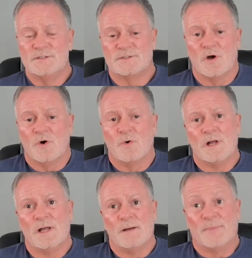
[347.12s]
So,
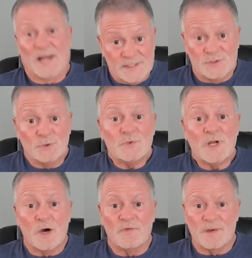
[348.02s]
but I do
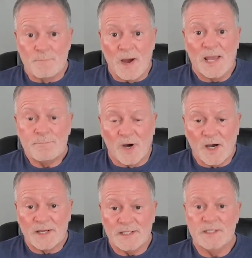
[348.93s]
know that my
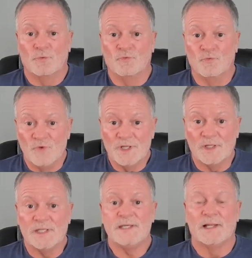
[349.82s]
body
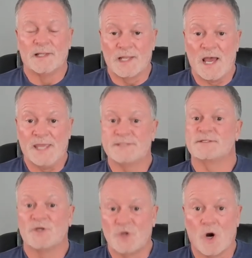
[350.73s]
really
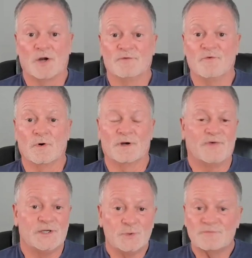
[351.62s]
likes carnivore.
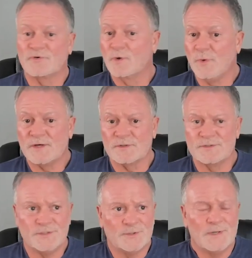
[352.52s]
If I do it for a week or
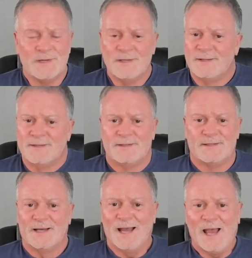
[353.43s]
two,
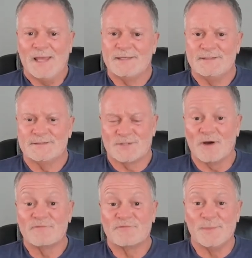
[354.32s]
it's
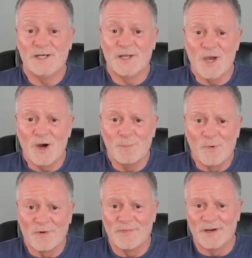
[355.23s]
hard for me to go
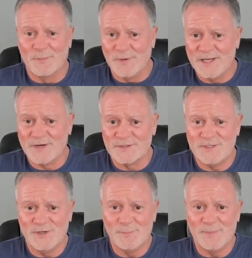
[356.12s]
more than a week or
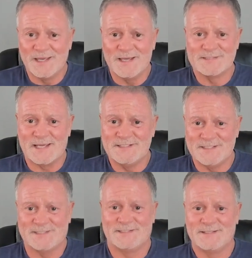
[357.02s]
two because I
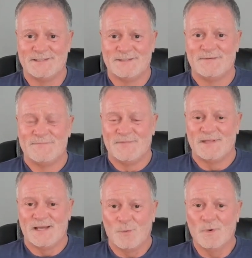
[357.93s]

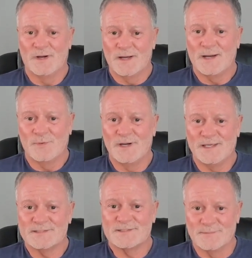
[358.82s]
want
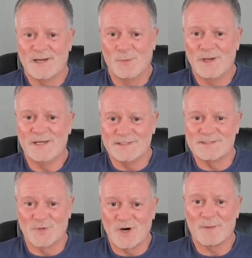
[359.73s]
to eat
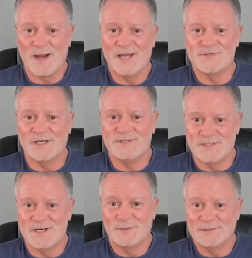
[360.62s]
some carbohydrates,
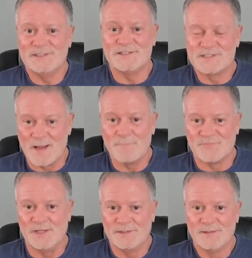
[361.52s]
you know, at least
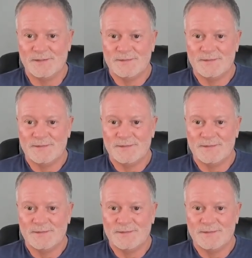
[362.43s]
something.